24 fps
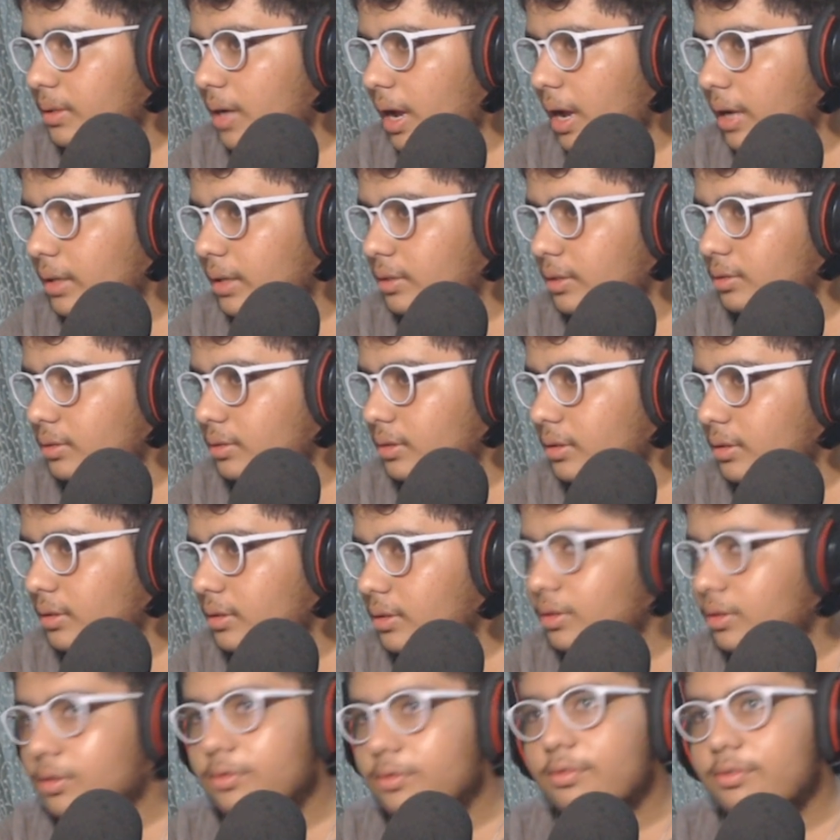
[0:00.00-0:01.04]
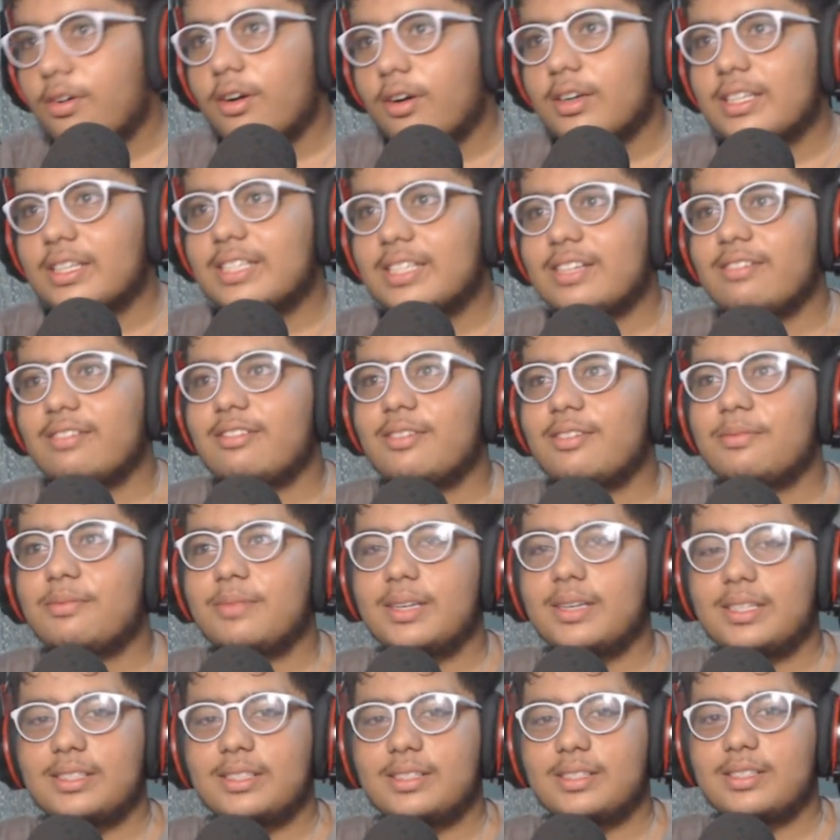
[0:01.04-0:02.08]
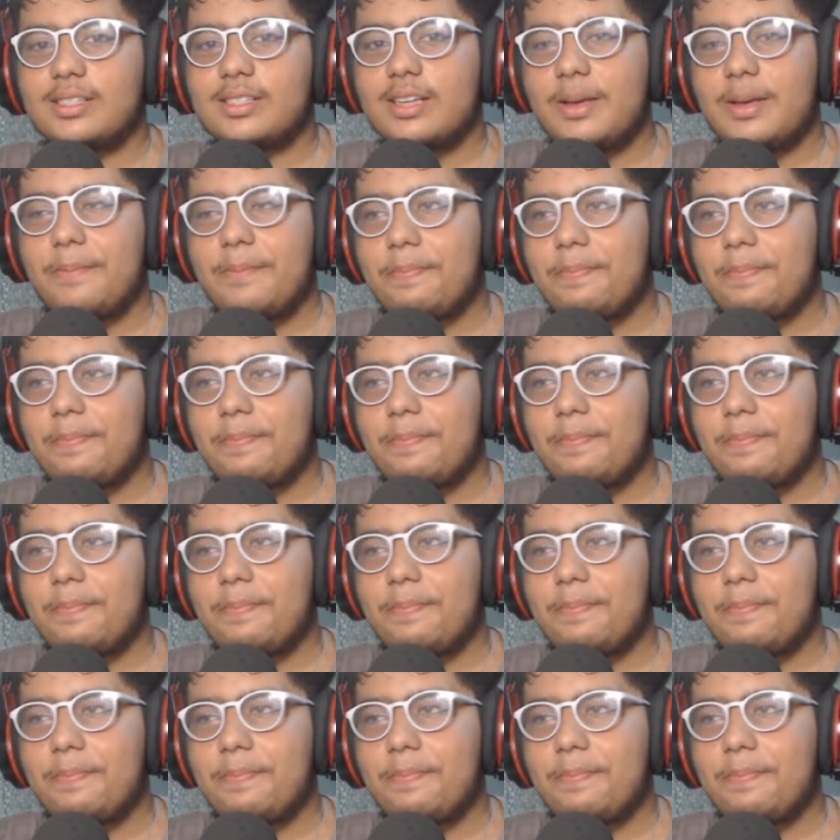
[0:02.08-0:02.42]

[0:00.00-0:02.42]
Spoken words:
I took? 47 minutes.